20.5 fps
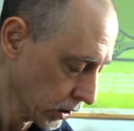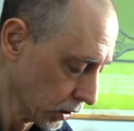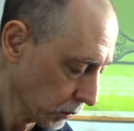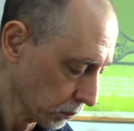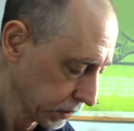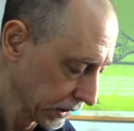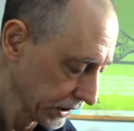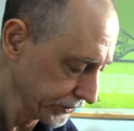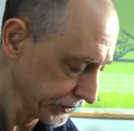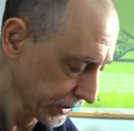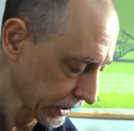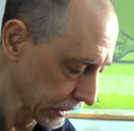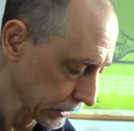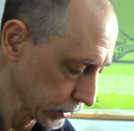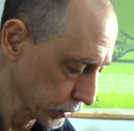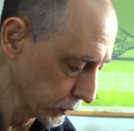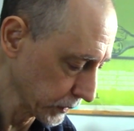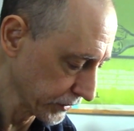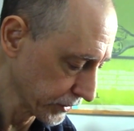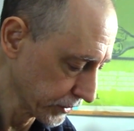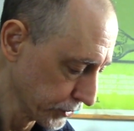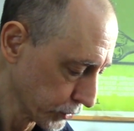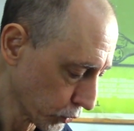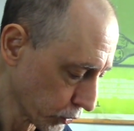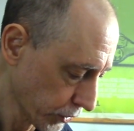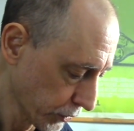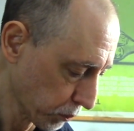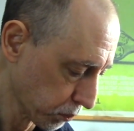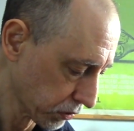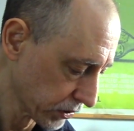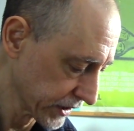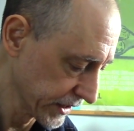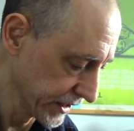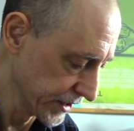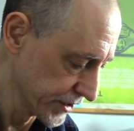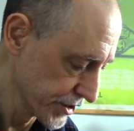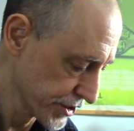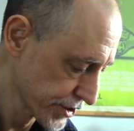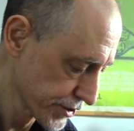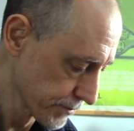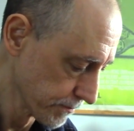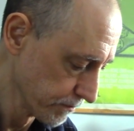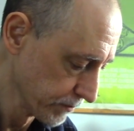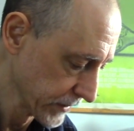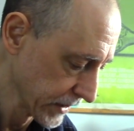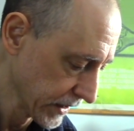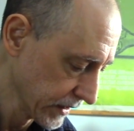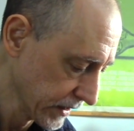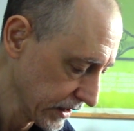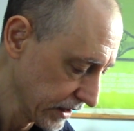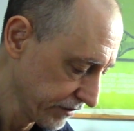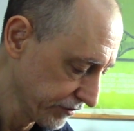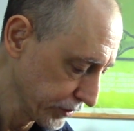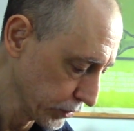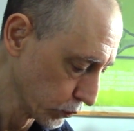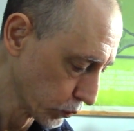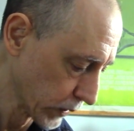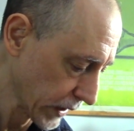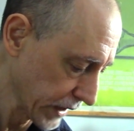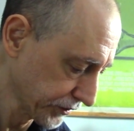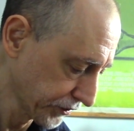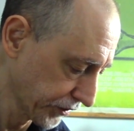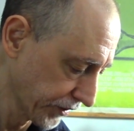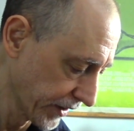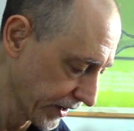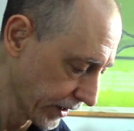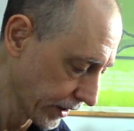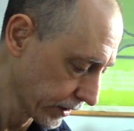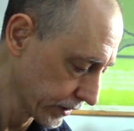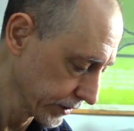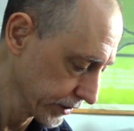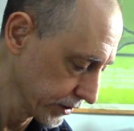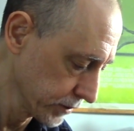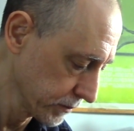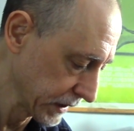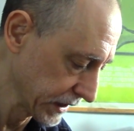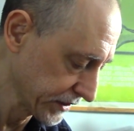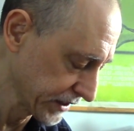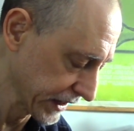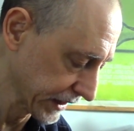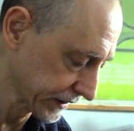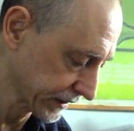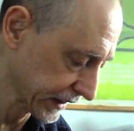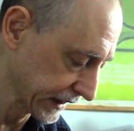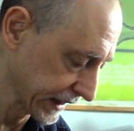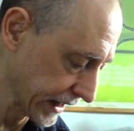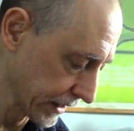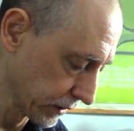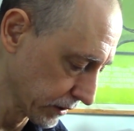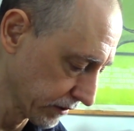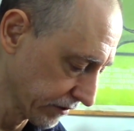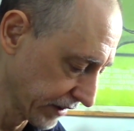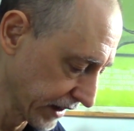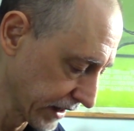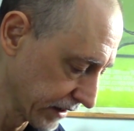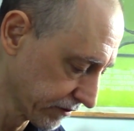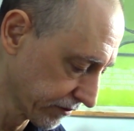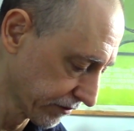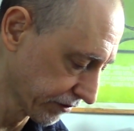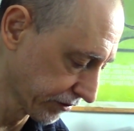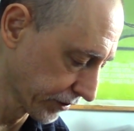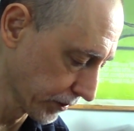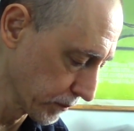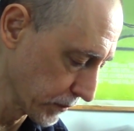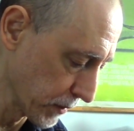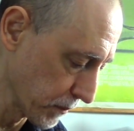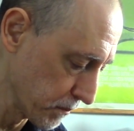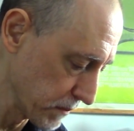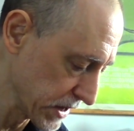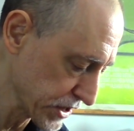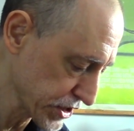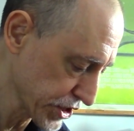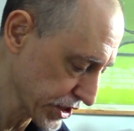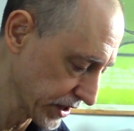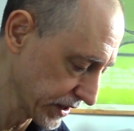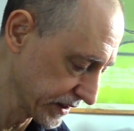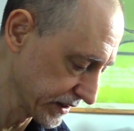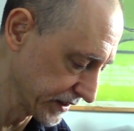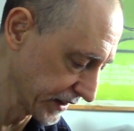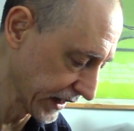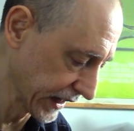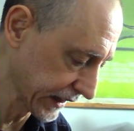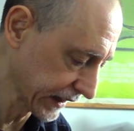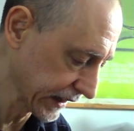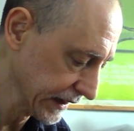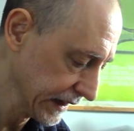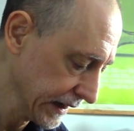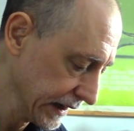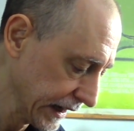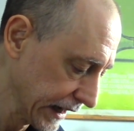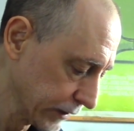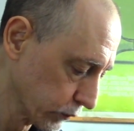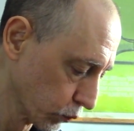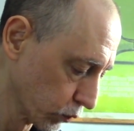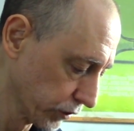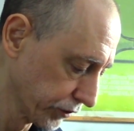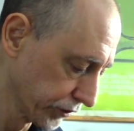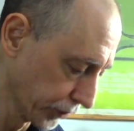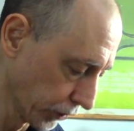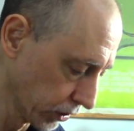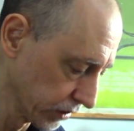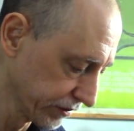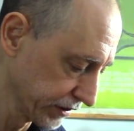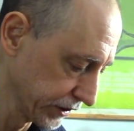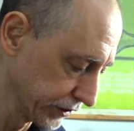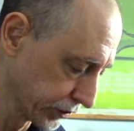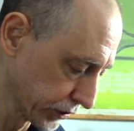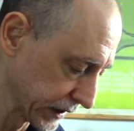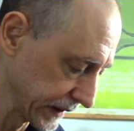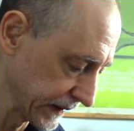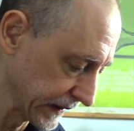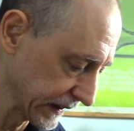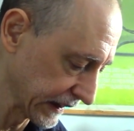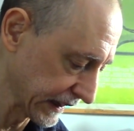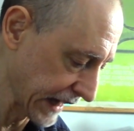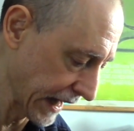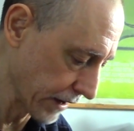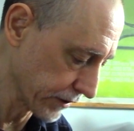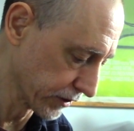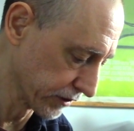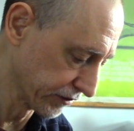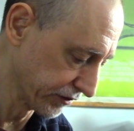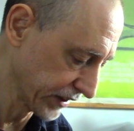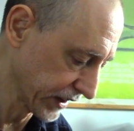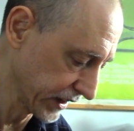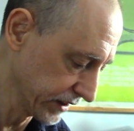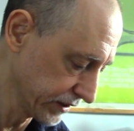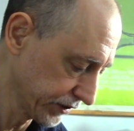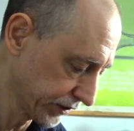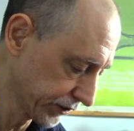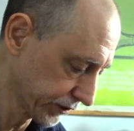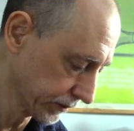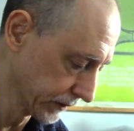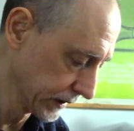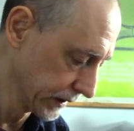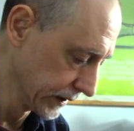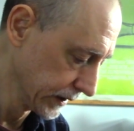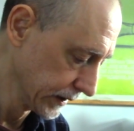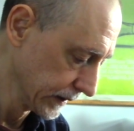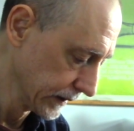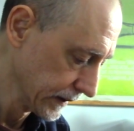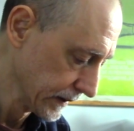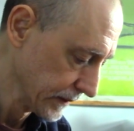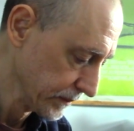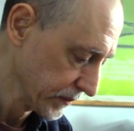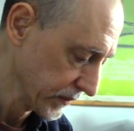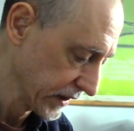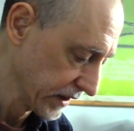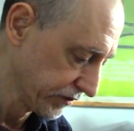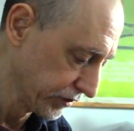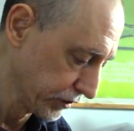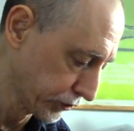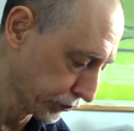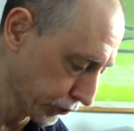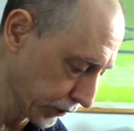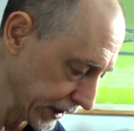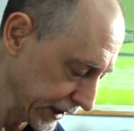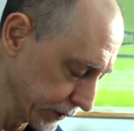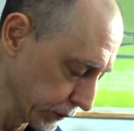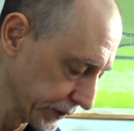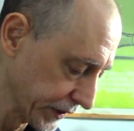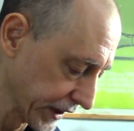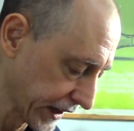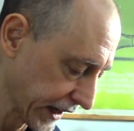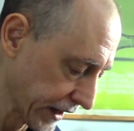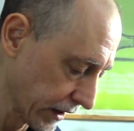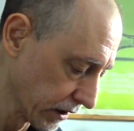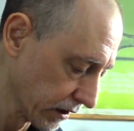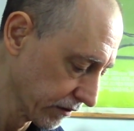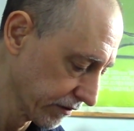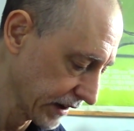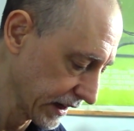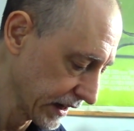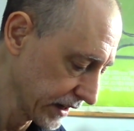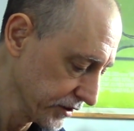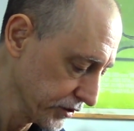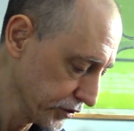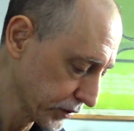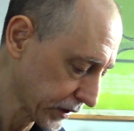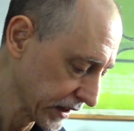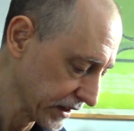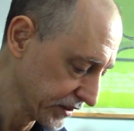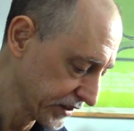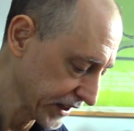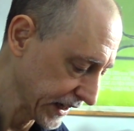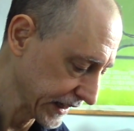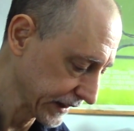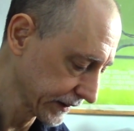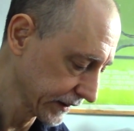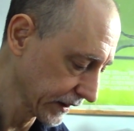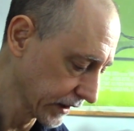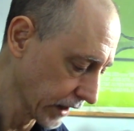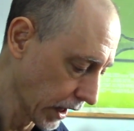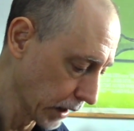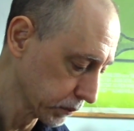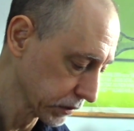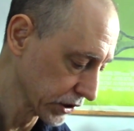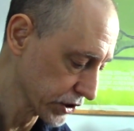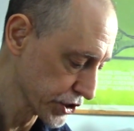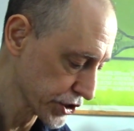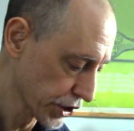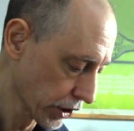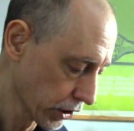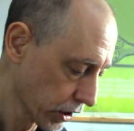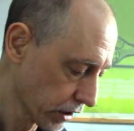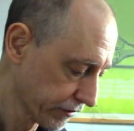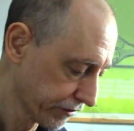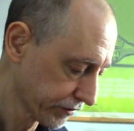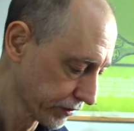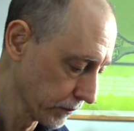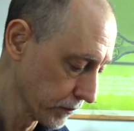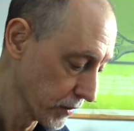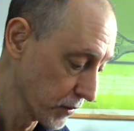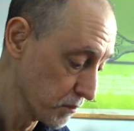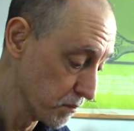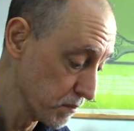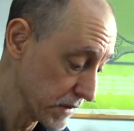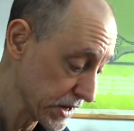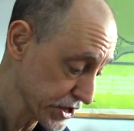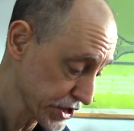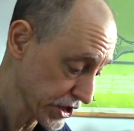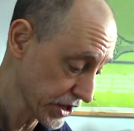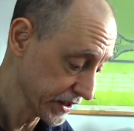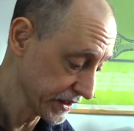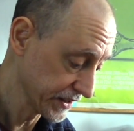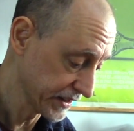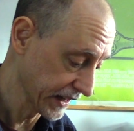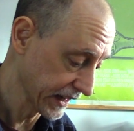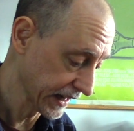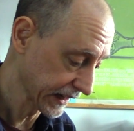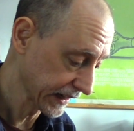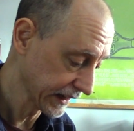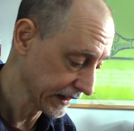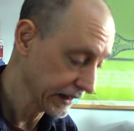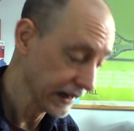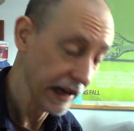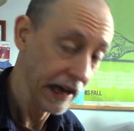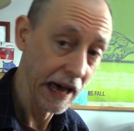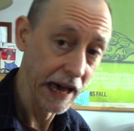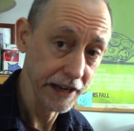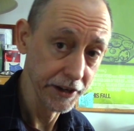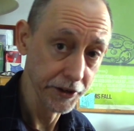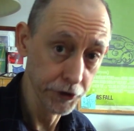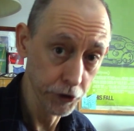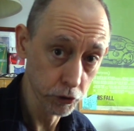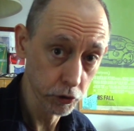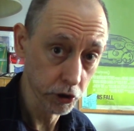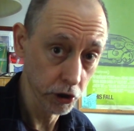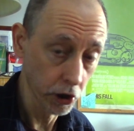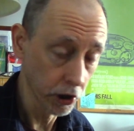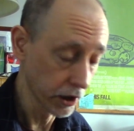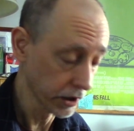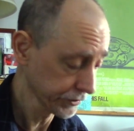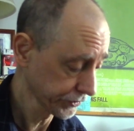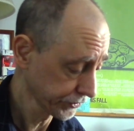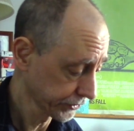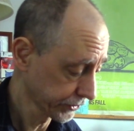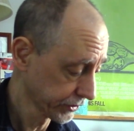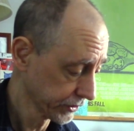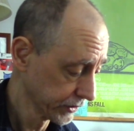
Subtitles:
Place a clue at the North Bridge. If you rest there, you may take the caravan from the mission deck and resolve it during the encounter phase. If you trade with the caravan, you can take the goblin jar from the mission deck at no cost.